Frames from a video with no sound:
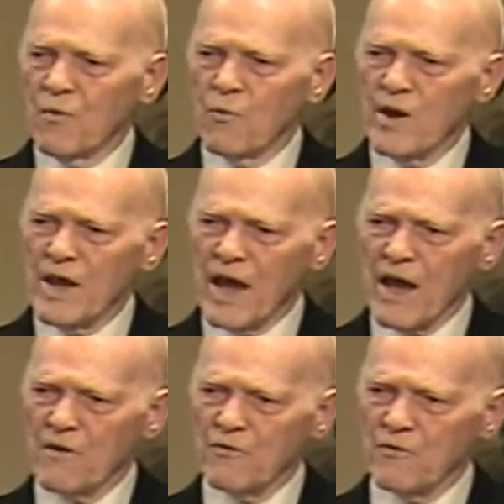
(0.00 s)
We
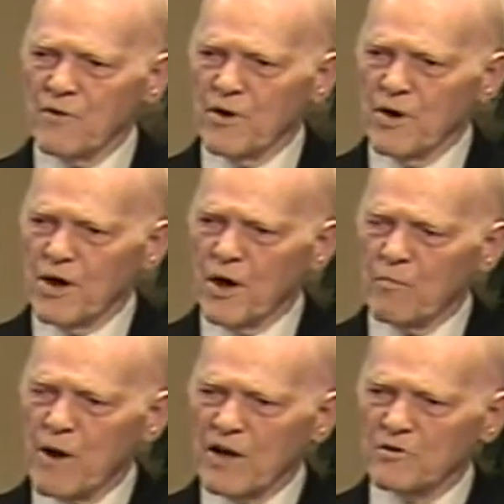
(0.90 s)
have
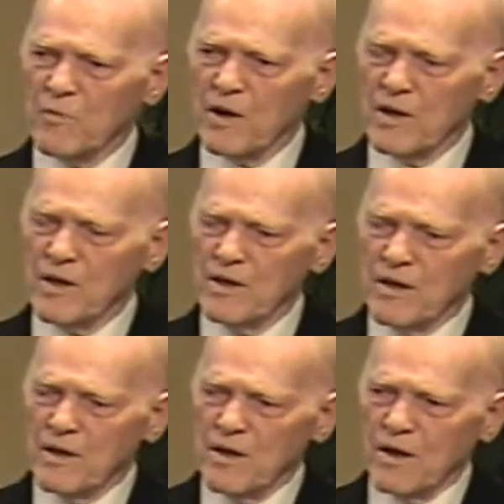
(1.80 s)
approximately
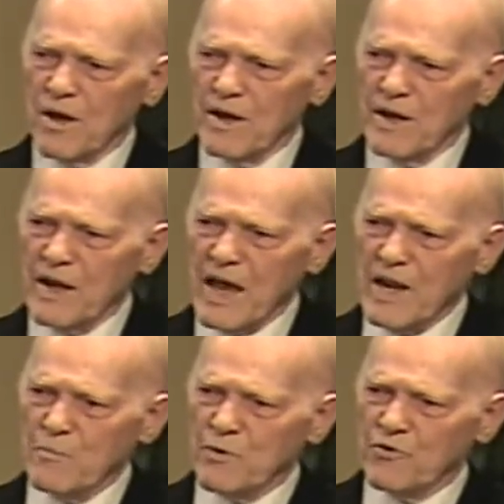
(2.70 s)

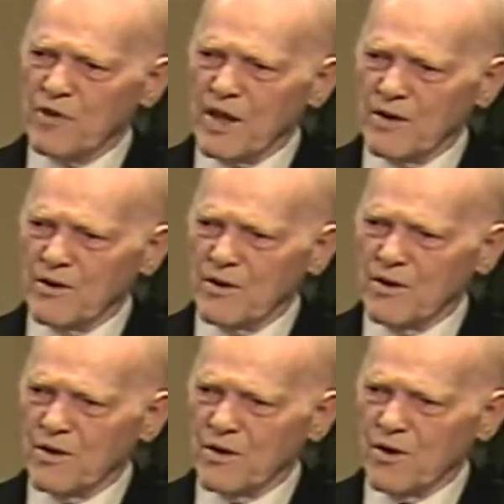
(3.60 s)
90%
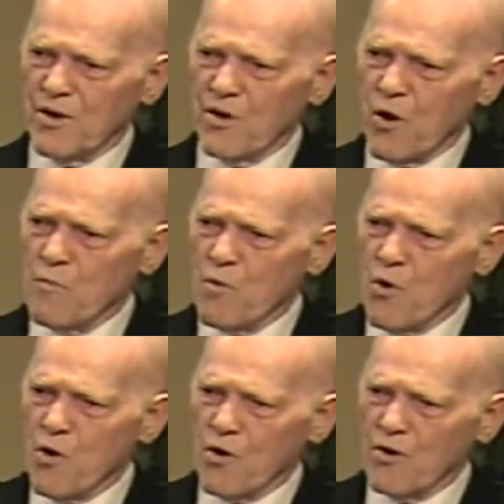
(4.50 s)
or
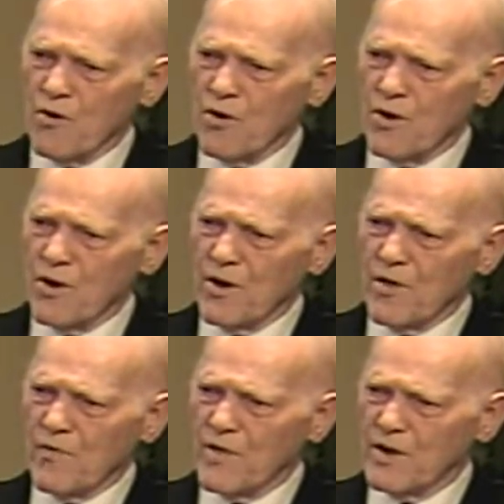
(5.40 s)
more
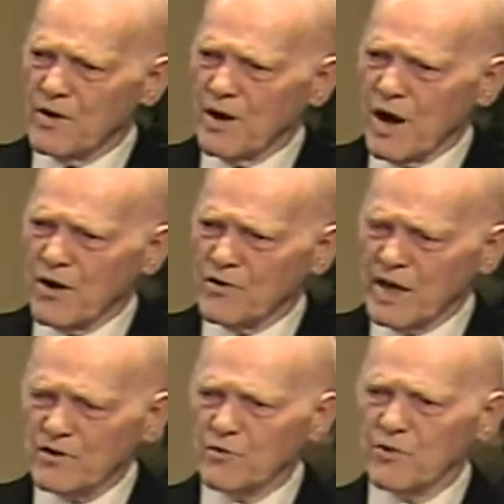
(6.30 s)
that are
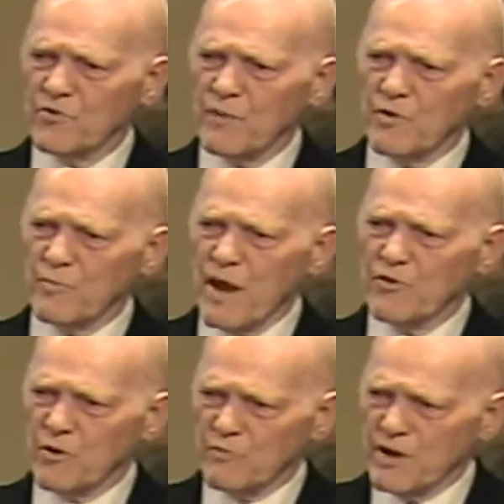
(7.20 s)
Textus Receptus
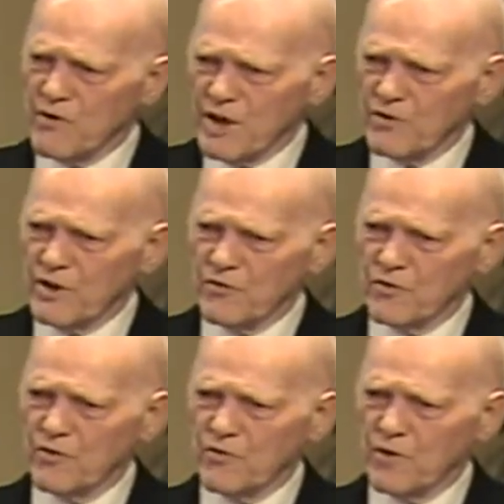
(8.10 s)
manuscript that are in
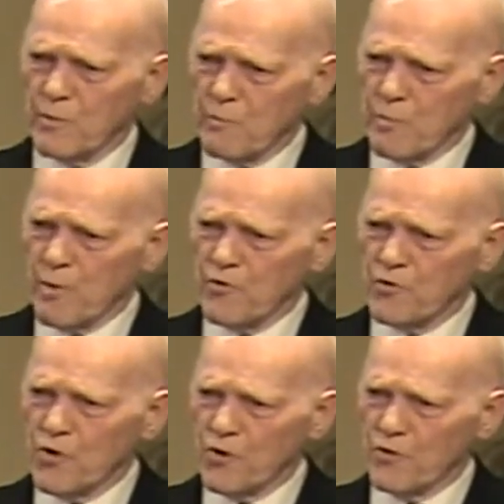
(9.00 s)
existence, that are
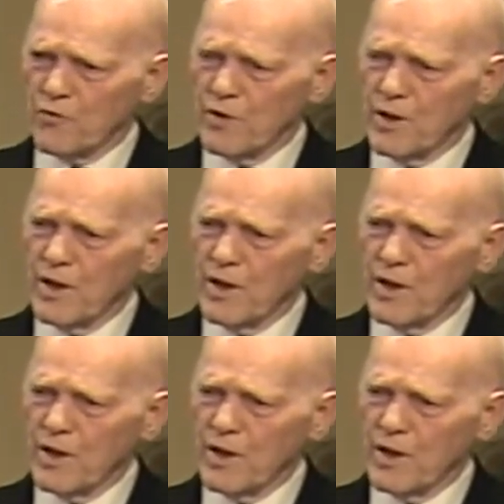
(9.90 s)
preserved,